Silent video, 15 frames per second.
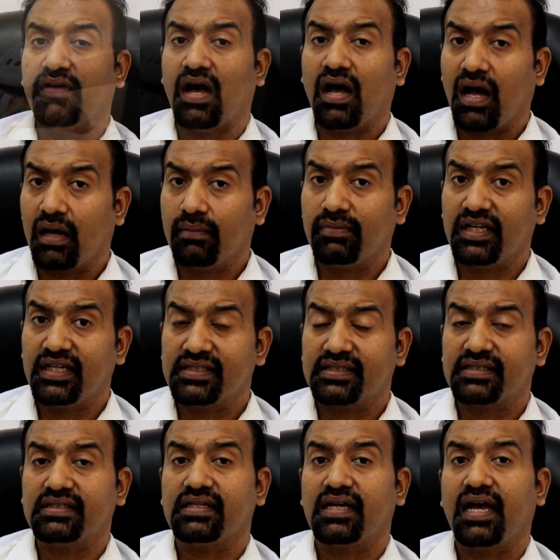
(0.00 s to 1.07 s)

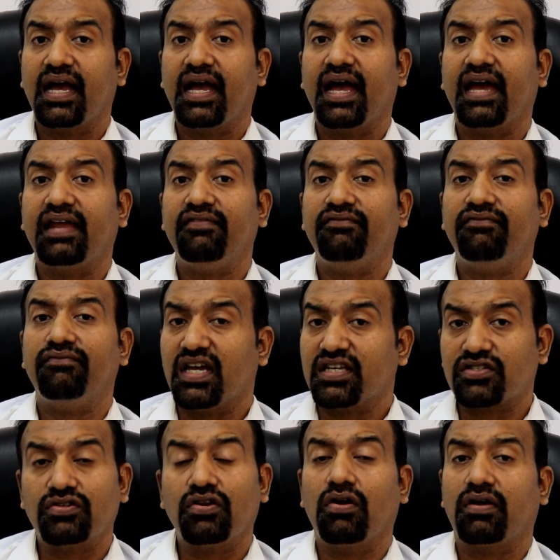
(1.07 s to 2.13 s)
harmless and
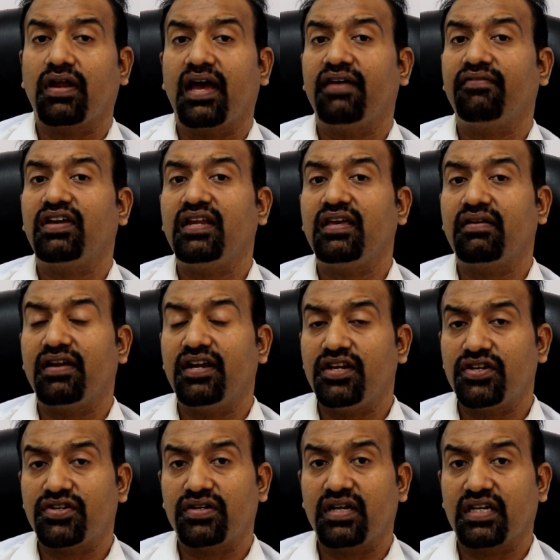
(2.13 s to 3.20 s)
does not have any
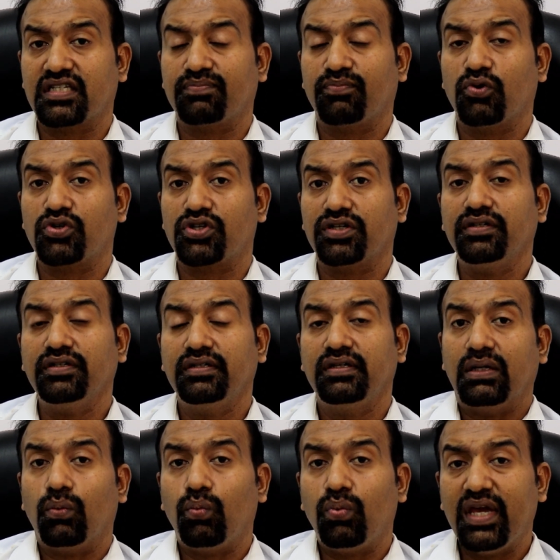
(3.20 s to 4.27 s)
radiation exposure,
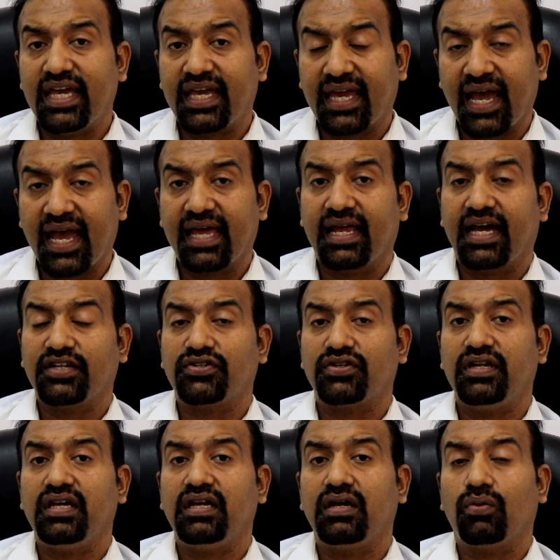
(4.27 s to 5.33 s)
we can
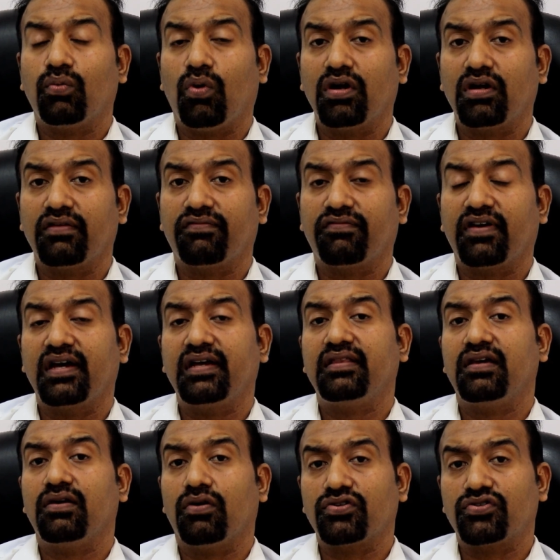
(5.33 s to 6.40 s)
actually quantify
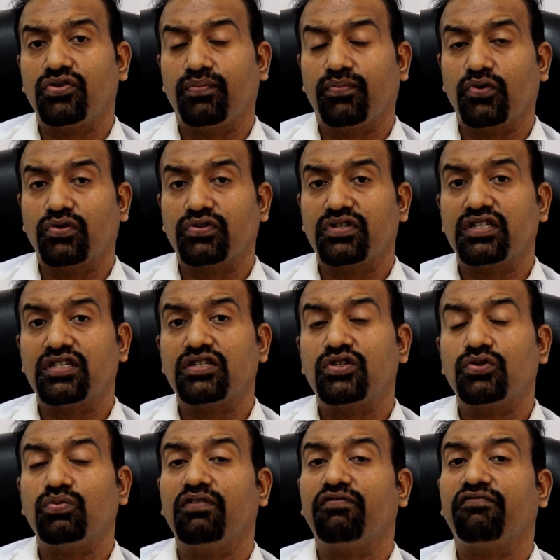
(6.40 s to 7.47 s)
the osteoporosis
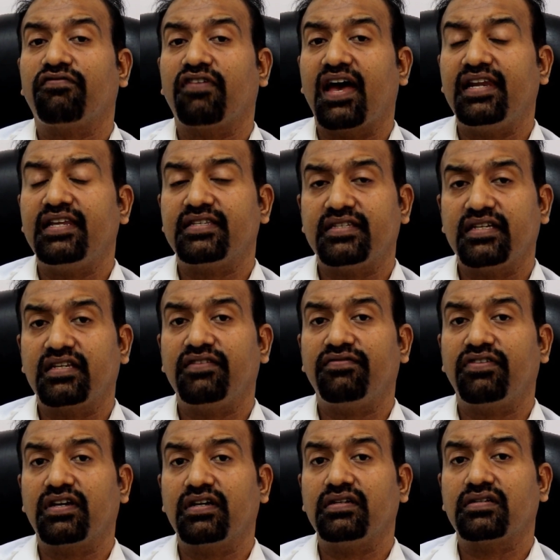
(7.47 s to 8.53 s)
to a fairly
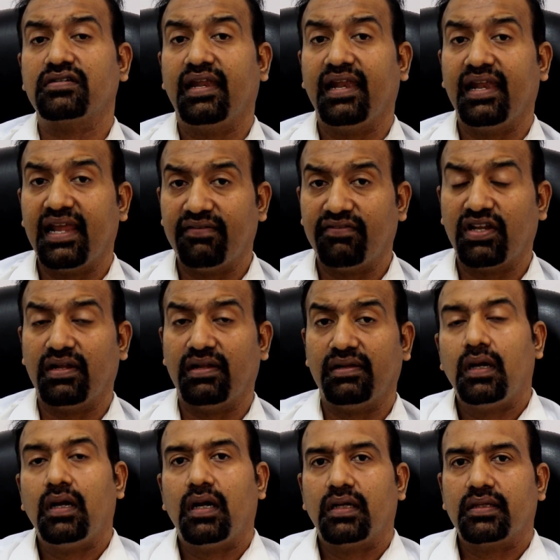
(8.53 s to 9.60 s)
significant level.
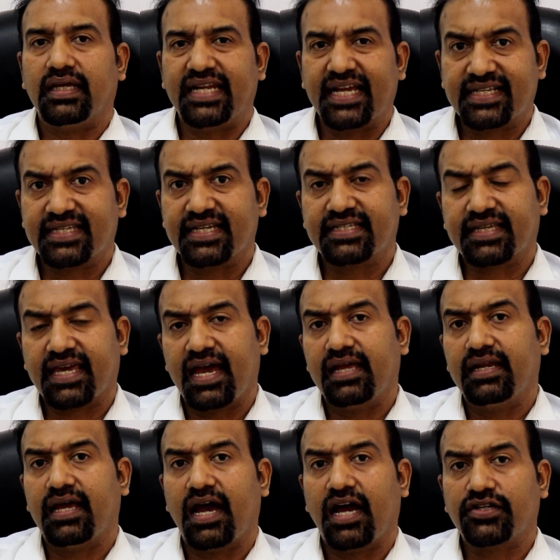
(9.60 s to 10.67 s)
The DEXA
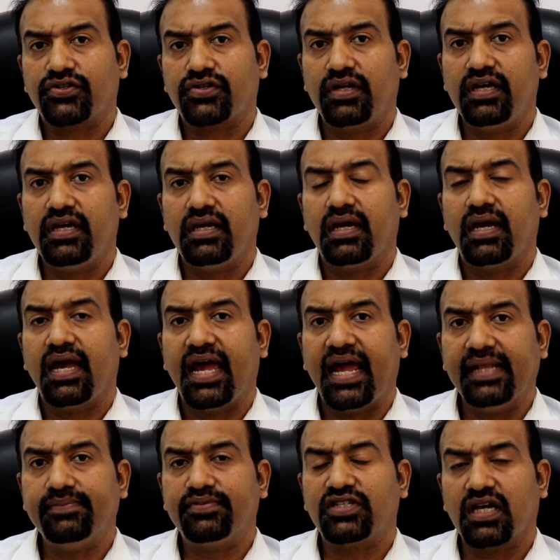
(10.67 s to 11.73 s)
scan actually
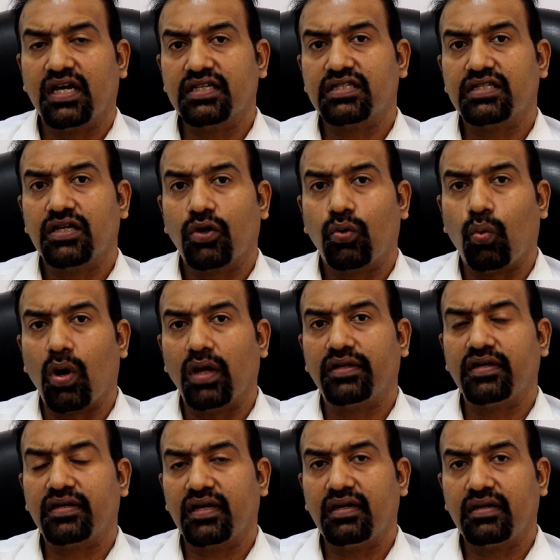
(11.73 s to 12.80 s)
helps us
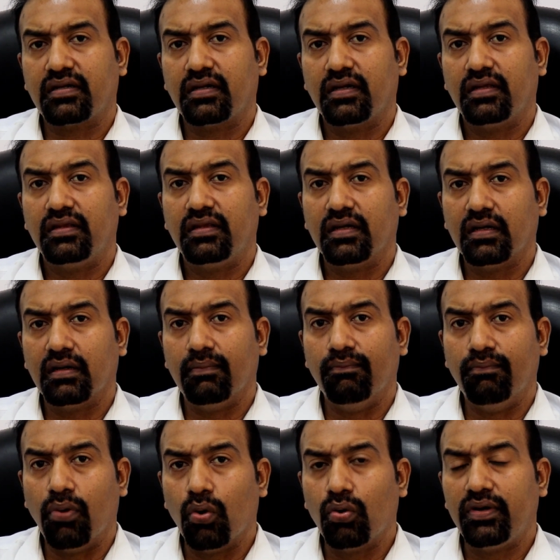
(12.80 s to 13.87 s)
quantitate the
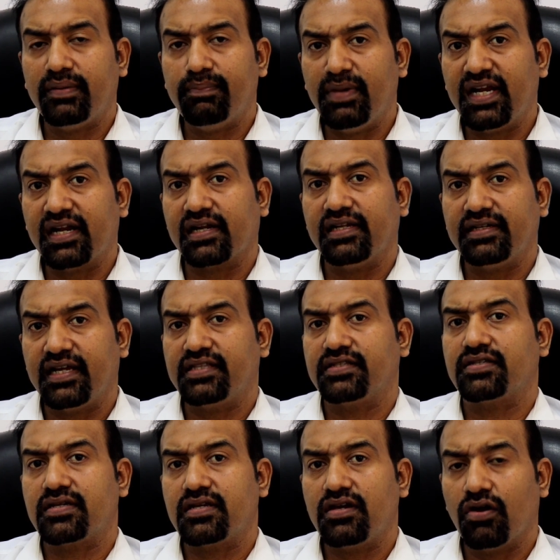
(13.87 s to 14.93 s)
bone mineral
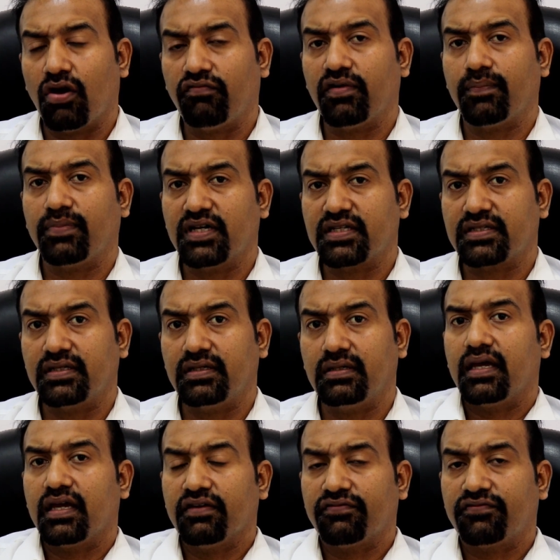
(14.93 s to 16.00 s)
density of a
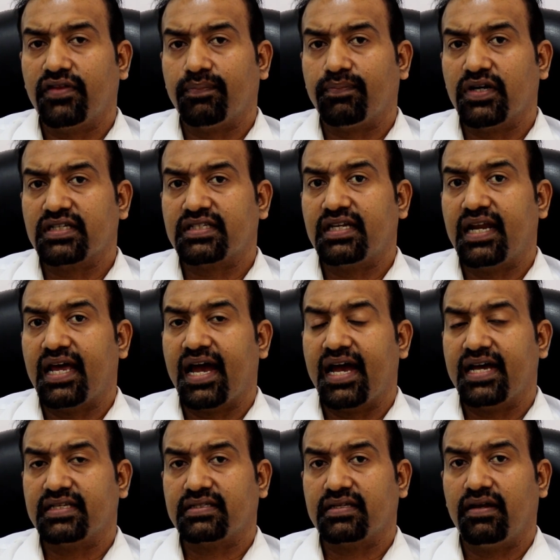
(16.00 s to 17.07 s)
person. If the person
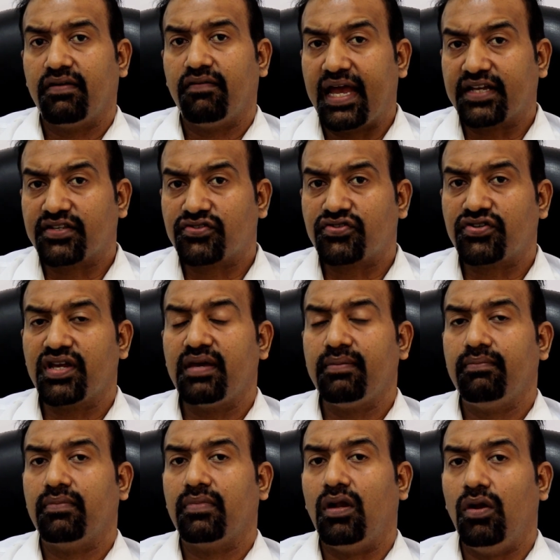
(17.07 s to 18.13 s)
has
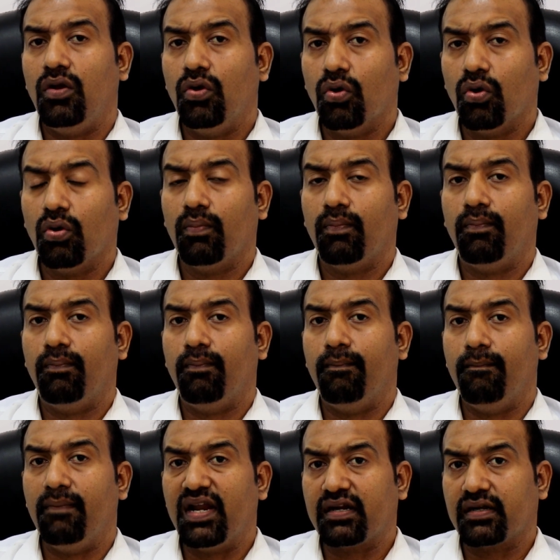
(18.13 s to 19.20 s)
extreme low
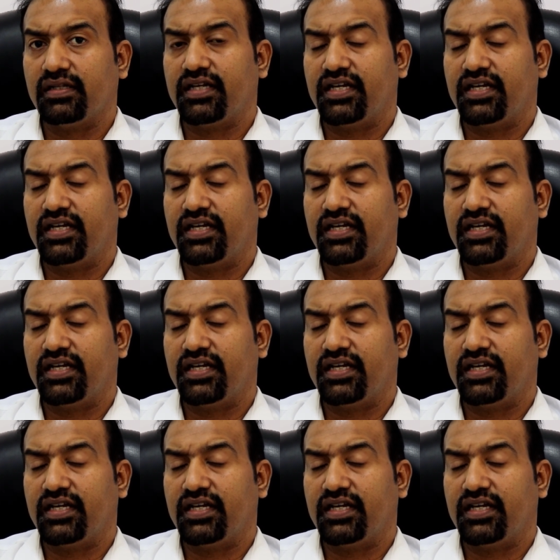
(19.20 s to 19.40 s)
mineral